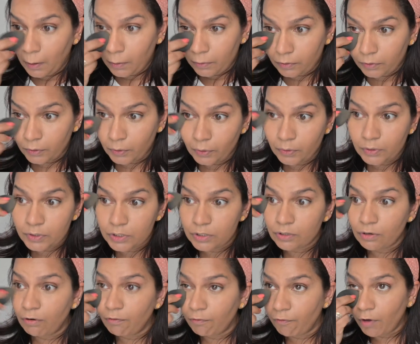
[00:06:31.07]
So
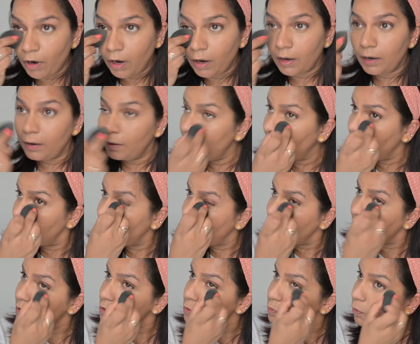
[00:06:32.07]
far
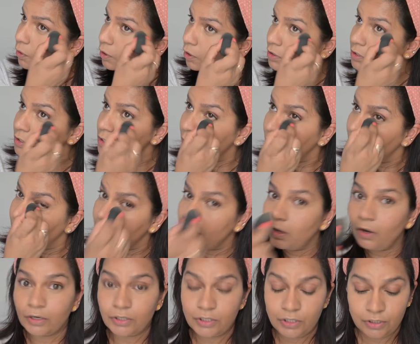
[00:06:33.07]
that is what we
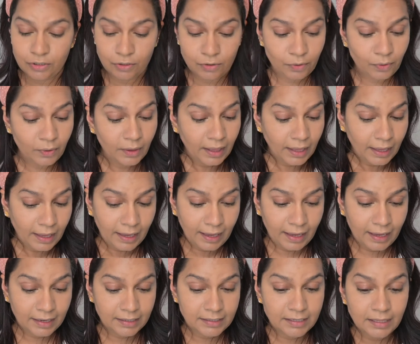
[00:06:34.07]
got to.
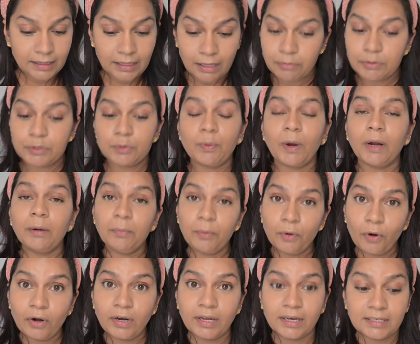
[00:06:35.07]
And there was one
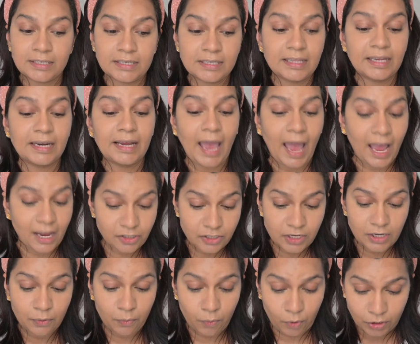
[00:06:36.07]
product that I
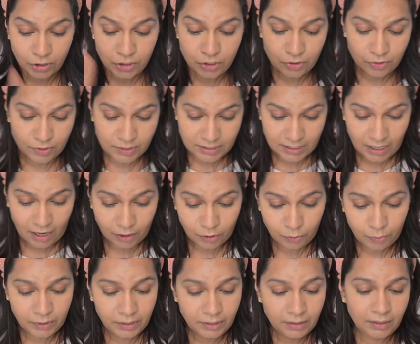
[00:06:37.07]
actually wanted to
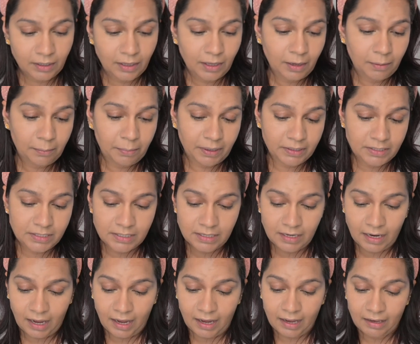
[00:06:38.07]
start with, but
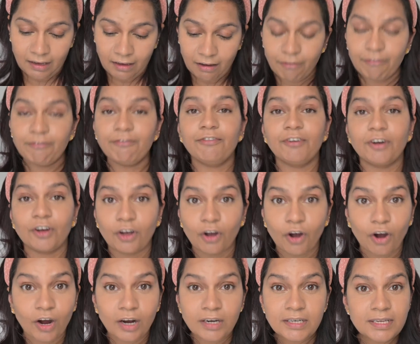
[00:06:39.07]
I
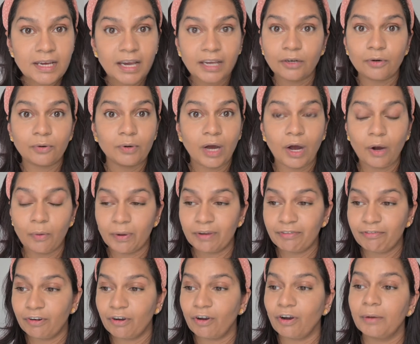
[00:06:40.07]
forgot. I don't know how I
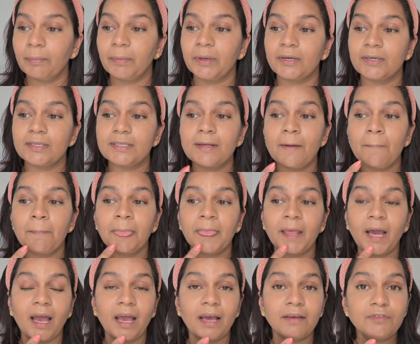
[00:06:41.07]
forgot, because
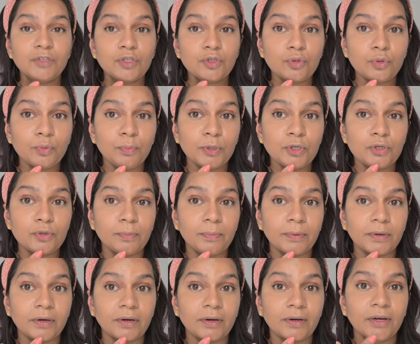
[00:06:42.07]
I have super
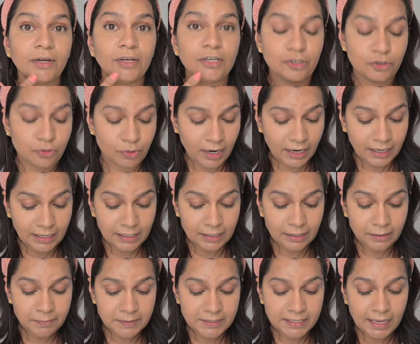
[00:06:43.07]
duper dry
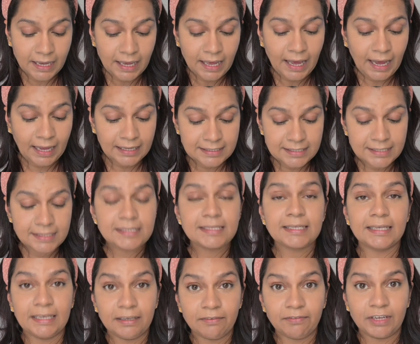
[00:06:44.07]
lips, and since
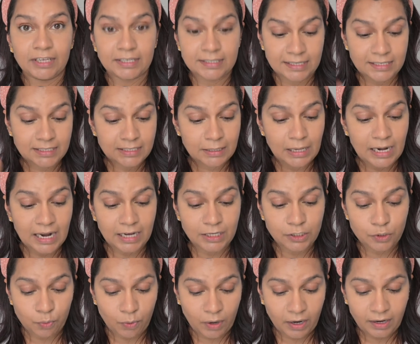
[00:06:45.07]
the
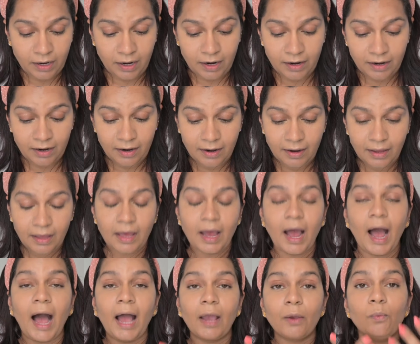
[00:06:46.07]
last 1 hour,
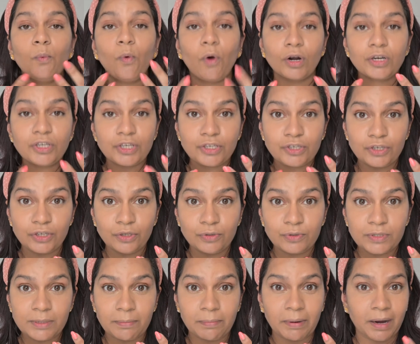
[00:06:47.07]
I wanted to
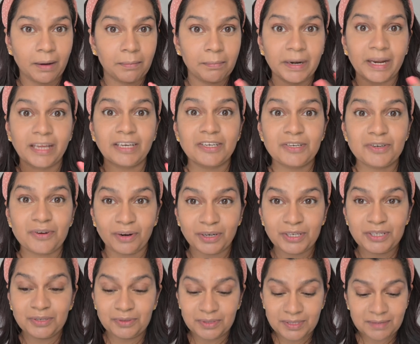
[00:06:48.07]
use a balm, but I did
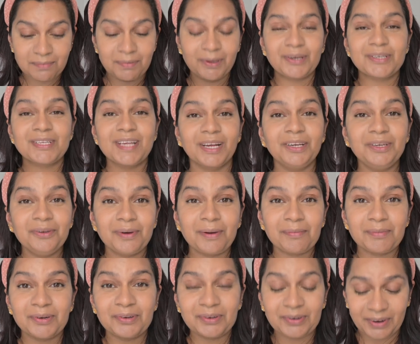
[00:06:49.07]
not use it because I knew
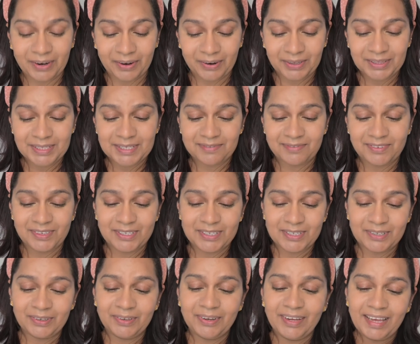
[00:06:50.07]
I'm going to record this
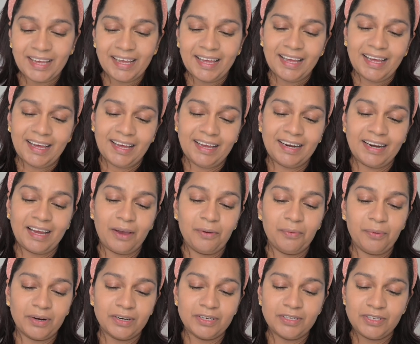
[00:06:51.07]
video and I
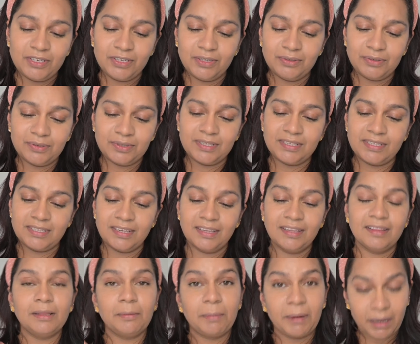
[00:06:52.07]
wanted to use
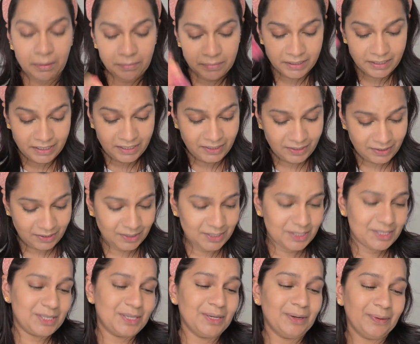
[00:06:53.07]
the balm here.
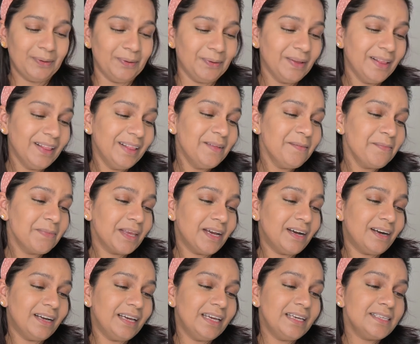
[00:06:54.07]
So
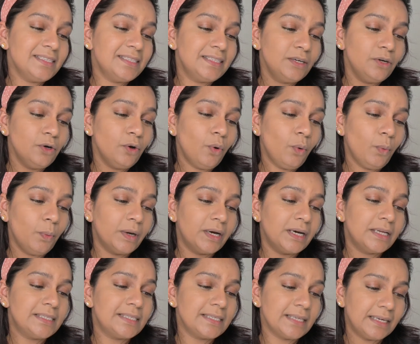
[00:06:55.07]
it is the No
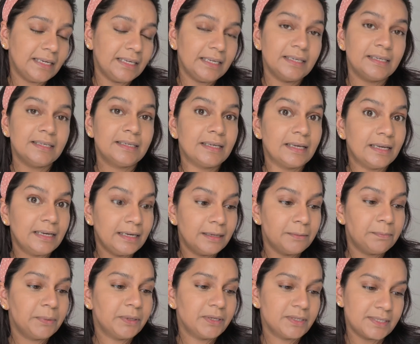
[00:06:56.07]
Words Needed
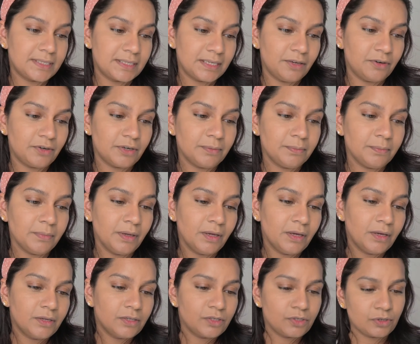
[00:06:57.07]
Lip Serum.
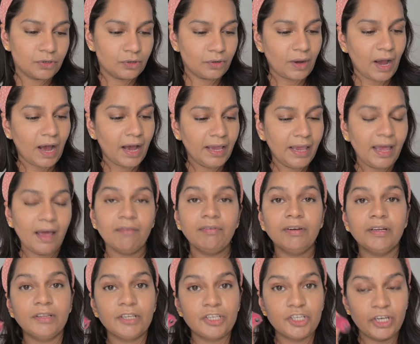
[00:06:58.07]
So I have
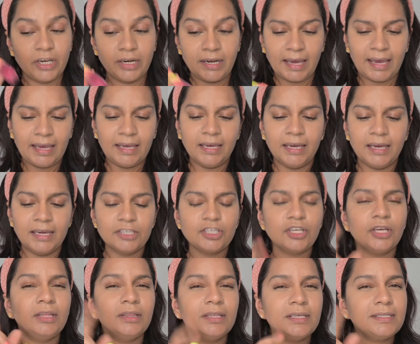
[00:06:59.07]
it in the shade Engage.
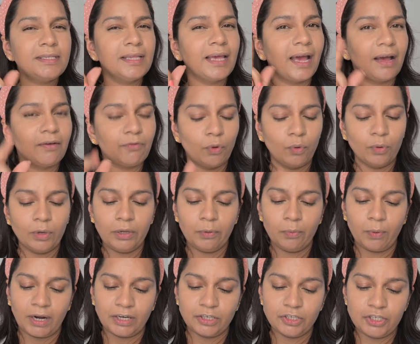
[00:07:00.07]
In this they have only
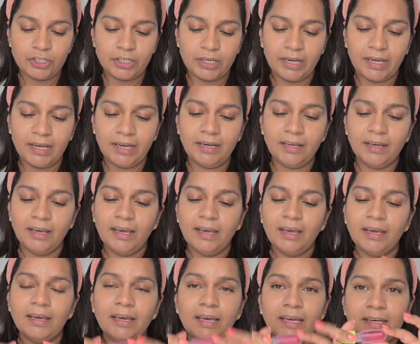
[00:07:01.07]
one shade.
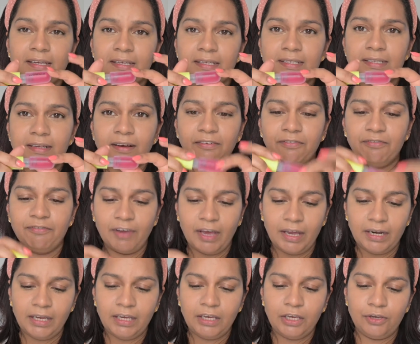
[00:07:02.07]
It is a
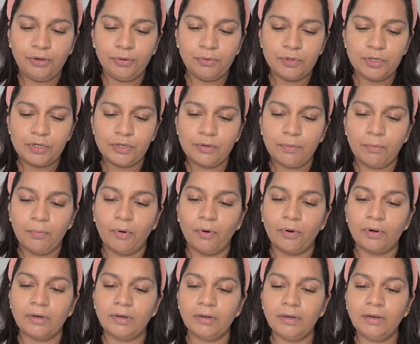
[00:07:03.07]
very cute
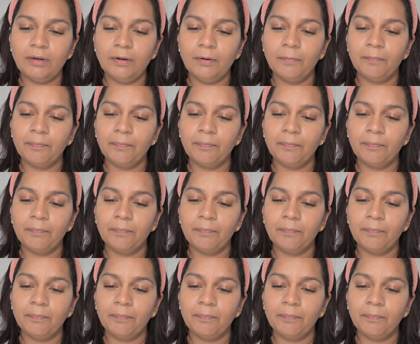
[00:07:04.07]
bottle.